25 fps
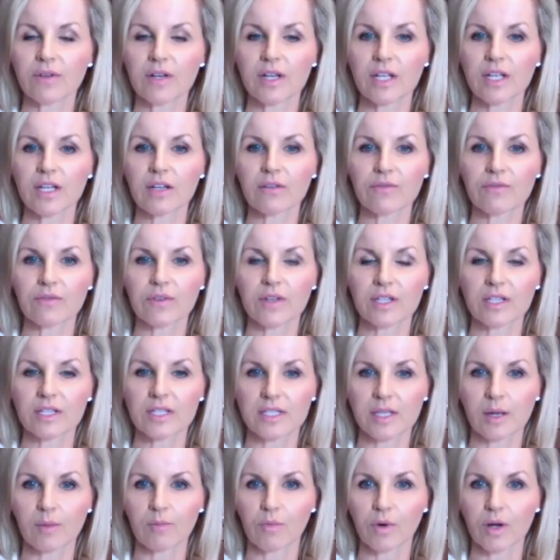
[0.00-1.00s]
if it's
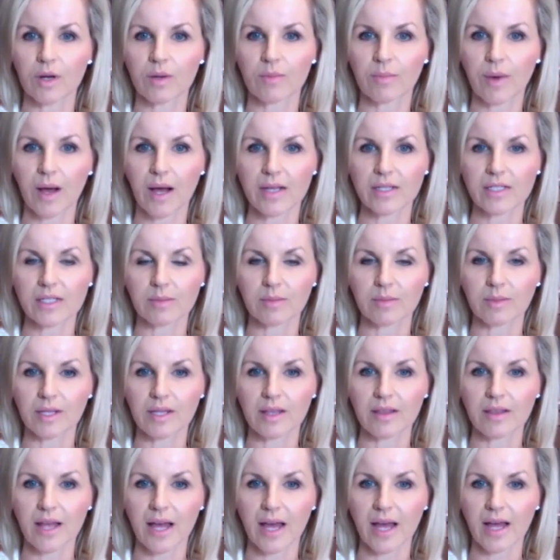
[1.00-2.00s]
someone possibly
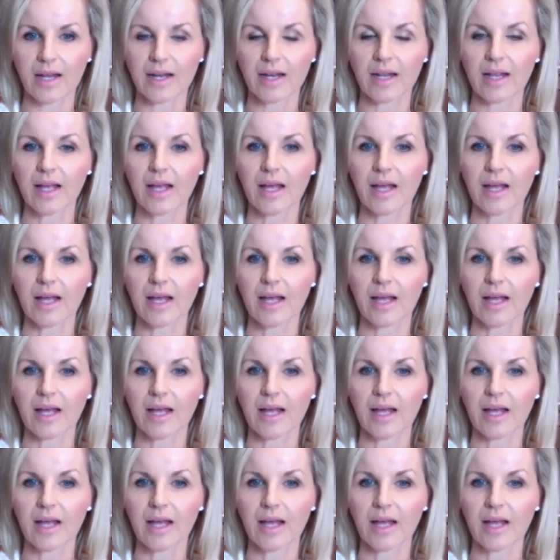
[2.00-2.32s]
that